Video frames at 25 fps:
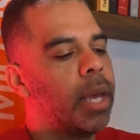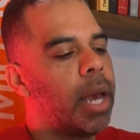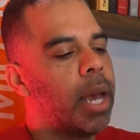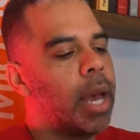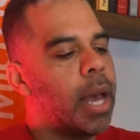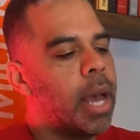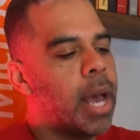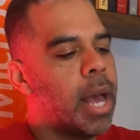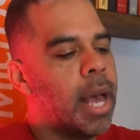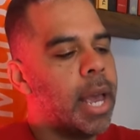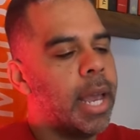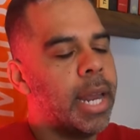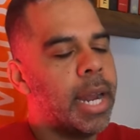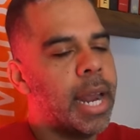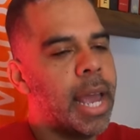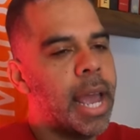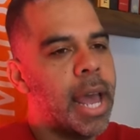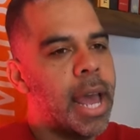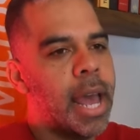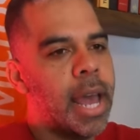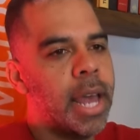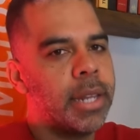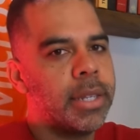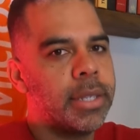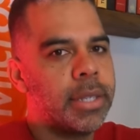uh, it
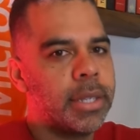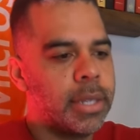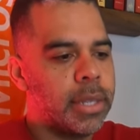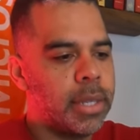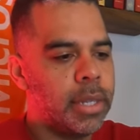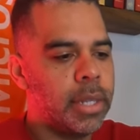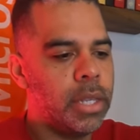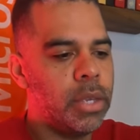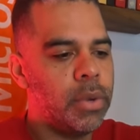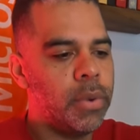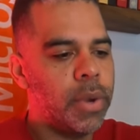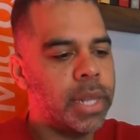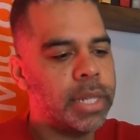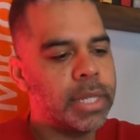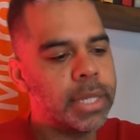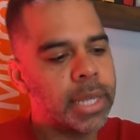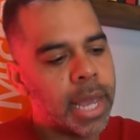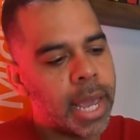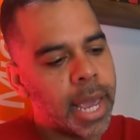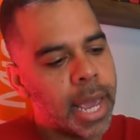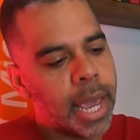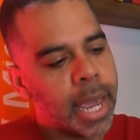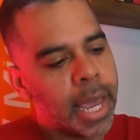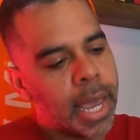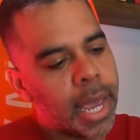has U S
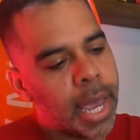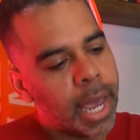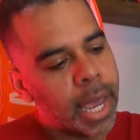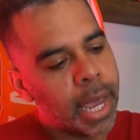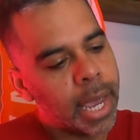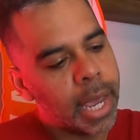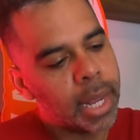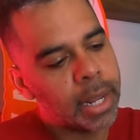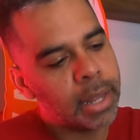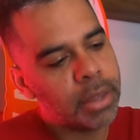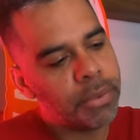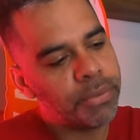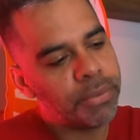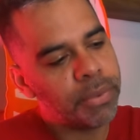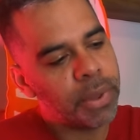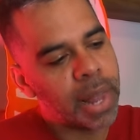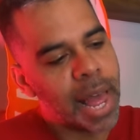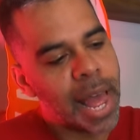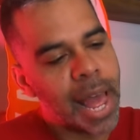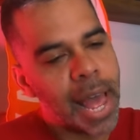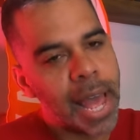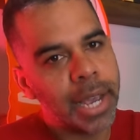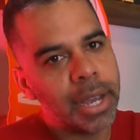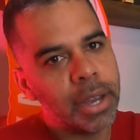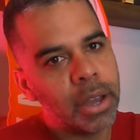A and the
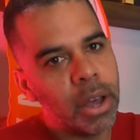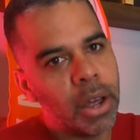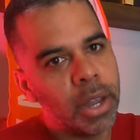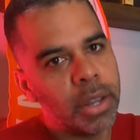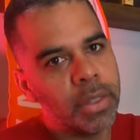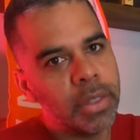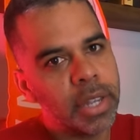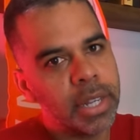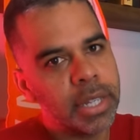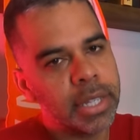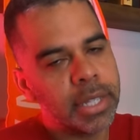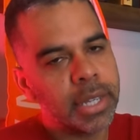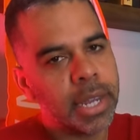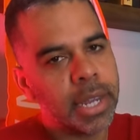flag on this